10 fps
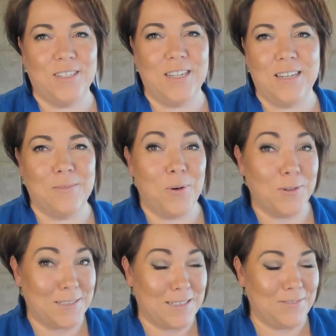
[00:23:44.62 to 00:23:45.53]
in the
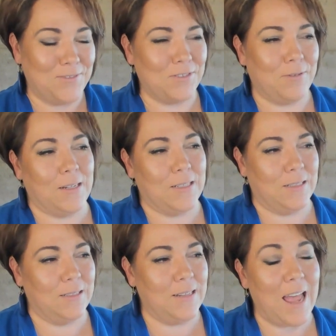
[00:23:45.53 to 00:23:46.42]
positive
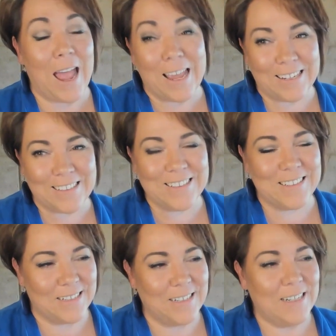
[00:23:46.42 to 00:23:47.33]
direction, and
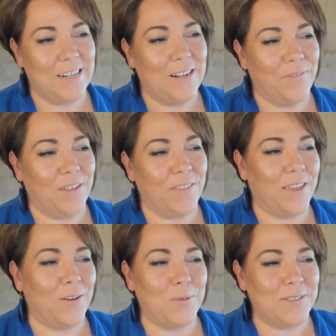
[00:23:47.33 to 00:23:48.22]
that
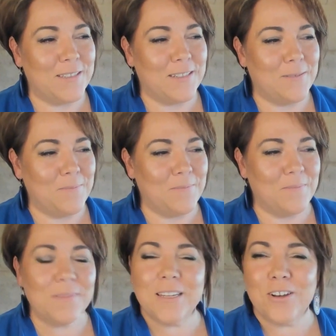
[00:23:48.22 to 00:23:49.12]
there was
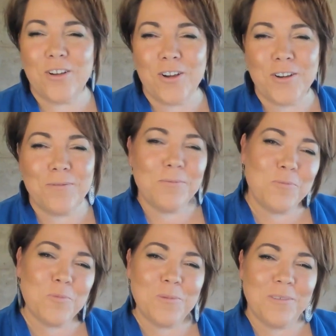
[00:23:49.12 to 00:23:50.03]
some,
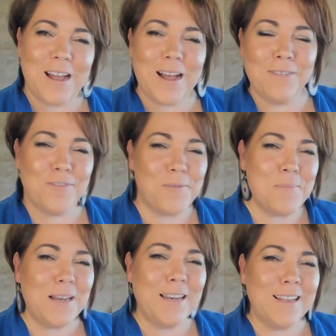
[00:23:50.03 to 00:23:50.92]
a
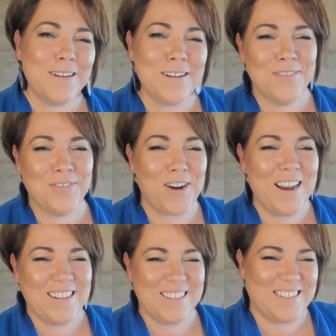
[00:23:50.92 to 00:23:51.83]
familiar
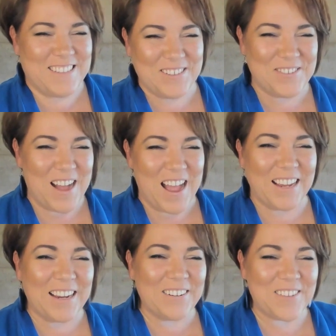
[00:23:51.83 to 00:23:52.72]
friend still
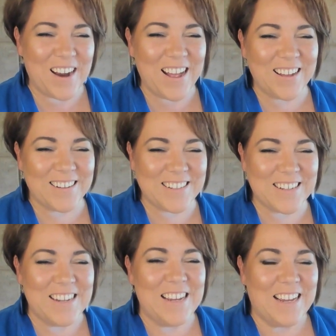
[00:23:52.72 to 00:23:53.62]
hanging around
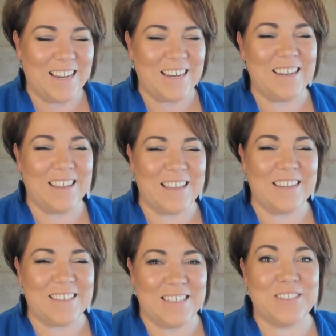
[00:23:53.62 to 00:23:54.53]
in
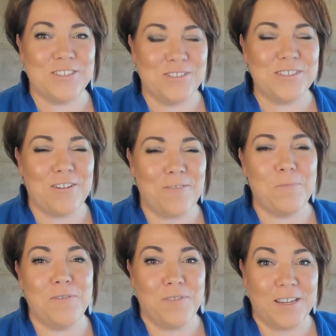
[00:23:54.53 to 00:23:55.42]
these issues of
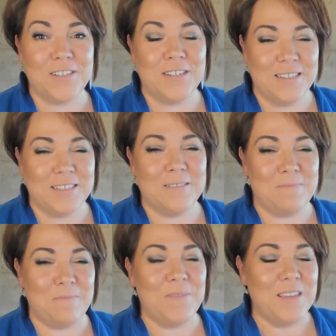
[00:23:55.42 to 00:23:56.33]

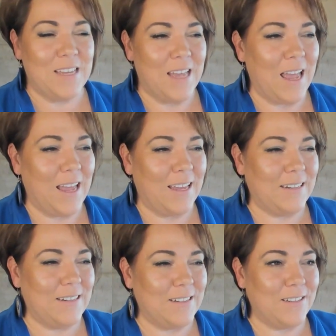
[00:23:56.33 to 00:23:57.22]
perfectionism
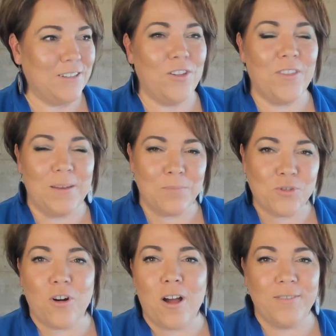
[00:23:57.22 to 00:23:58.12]
and, that
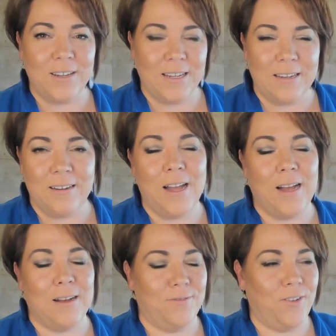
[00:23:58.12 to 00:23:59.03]
driving
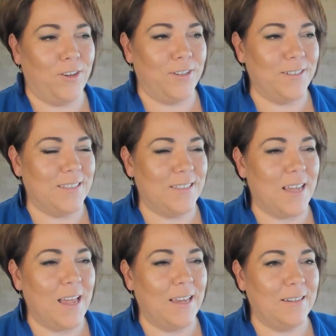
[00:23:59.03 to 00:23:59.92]
focus
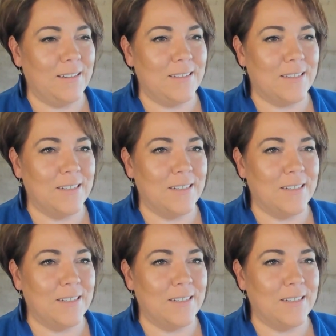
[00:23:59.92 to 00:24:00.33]
and